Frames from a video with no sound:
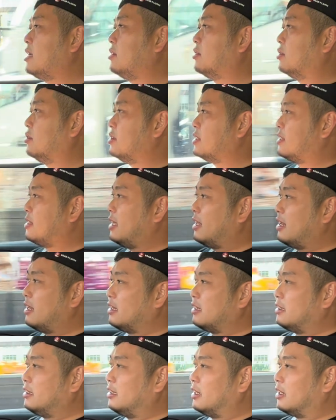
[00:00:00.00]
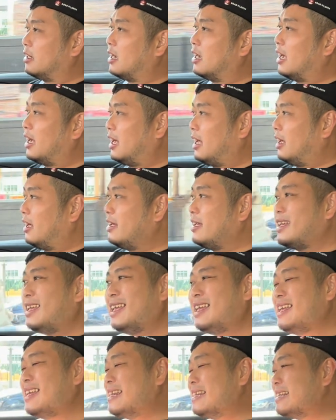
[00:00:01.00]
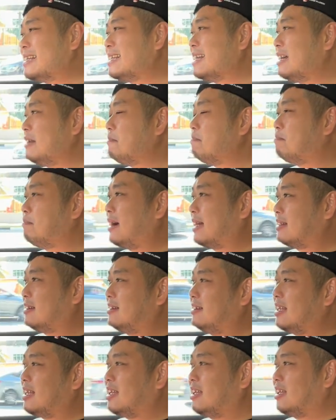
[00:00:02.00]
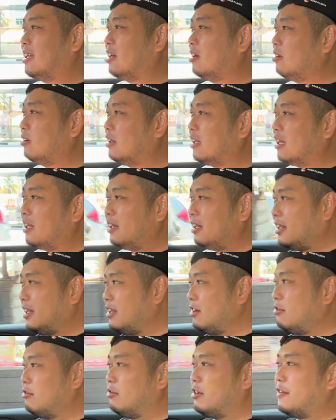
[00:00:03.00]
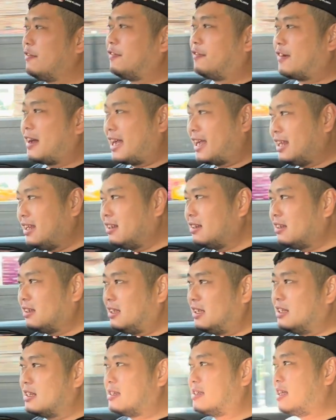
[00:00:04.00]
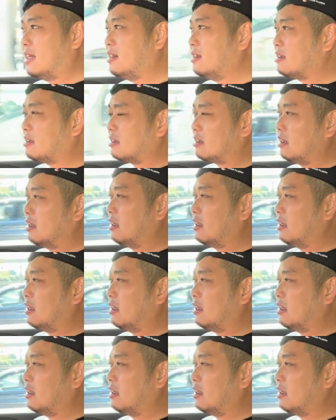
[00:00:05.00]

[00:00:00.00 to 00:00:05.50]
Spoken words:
though is that the car isn't particularly refined in a sense.